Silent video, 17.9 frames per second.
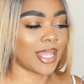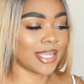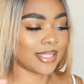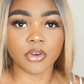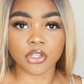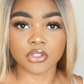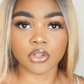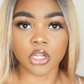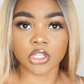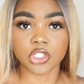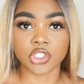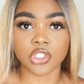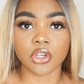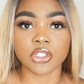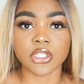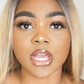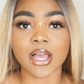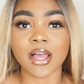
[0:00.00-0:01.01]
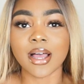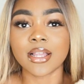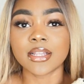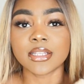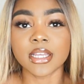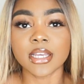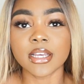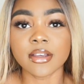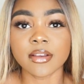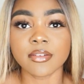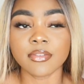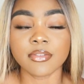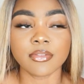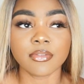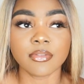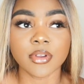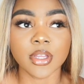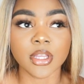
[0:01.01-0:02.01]
Like first one I just showed y'all, I love,
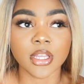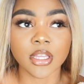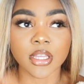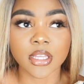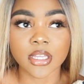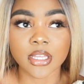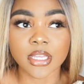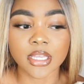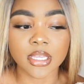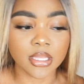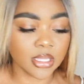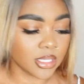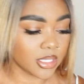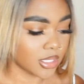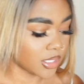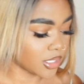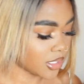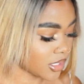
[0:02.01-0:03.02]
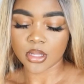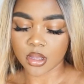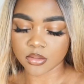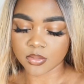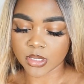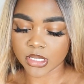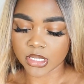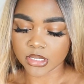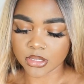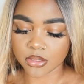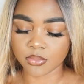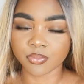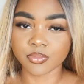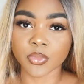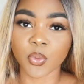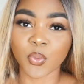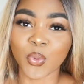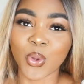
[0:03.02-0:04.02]
y'all my cousin.
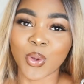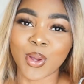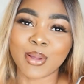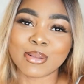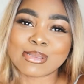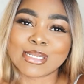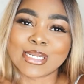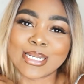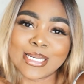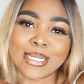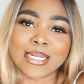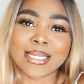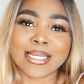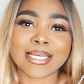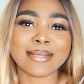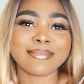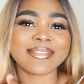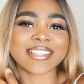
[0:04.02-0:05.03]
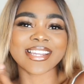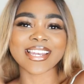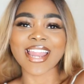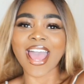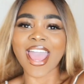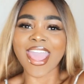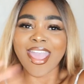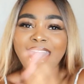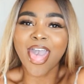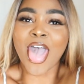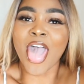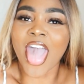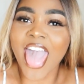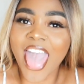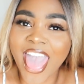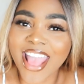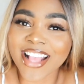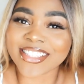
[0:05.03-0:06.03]
We're gonna go to the club
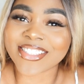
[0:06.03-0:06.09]
tonight.